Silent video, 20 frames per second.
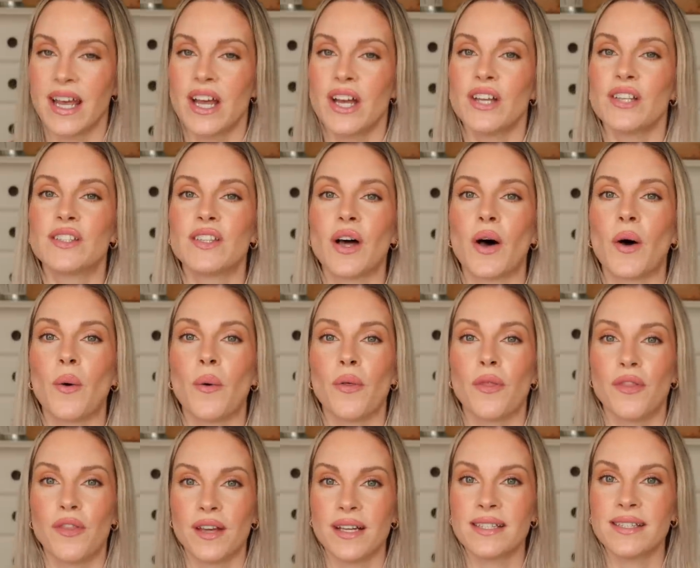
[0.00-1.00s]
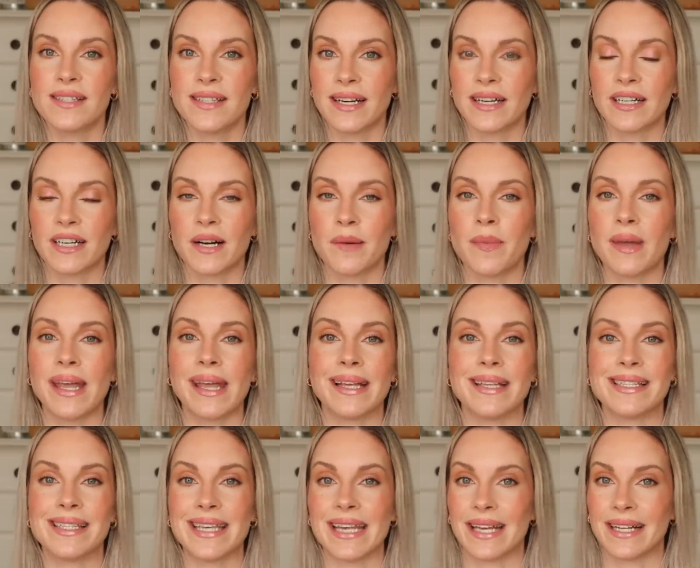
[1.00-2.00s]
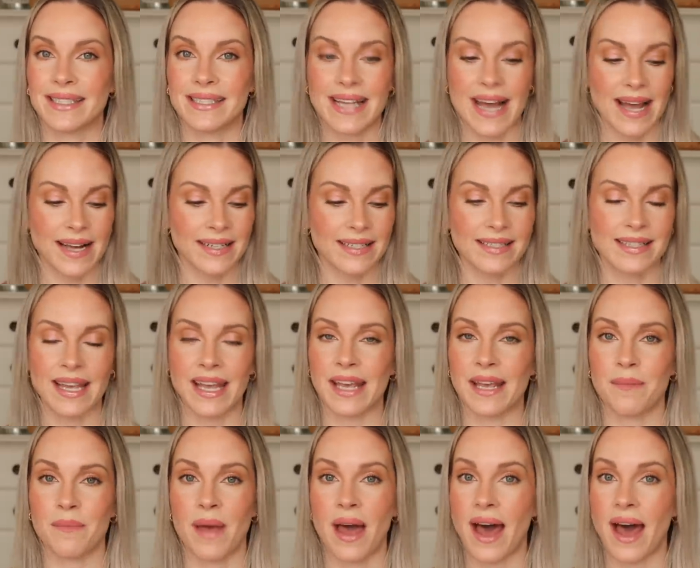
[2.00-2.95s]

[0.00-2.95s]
So this serum is the exact same